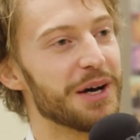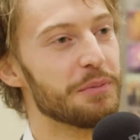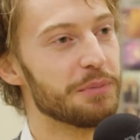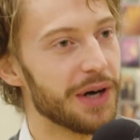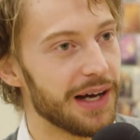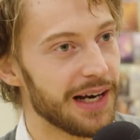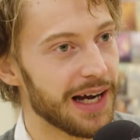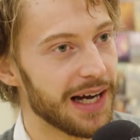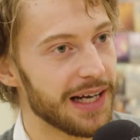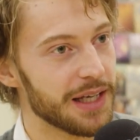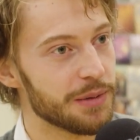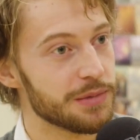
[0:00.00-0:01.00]
But
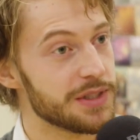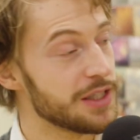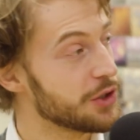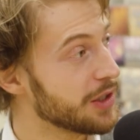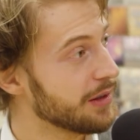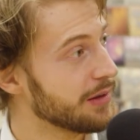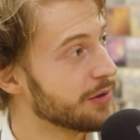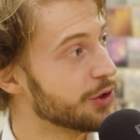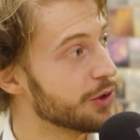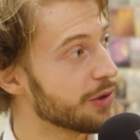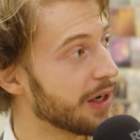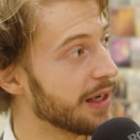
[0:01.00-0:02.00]
I am teaching
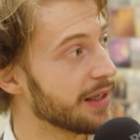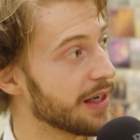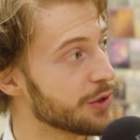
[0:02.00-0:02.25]
junior high and high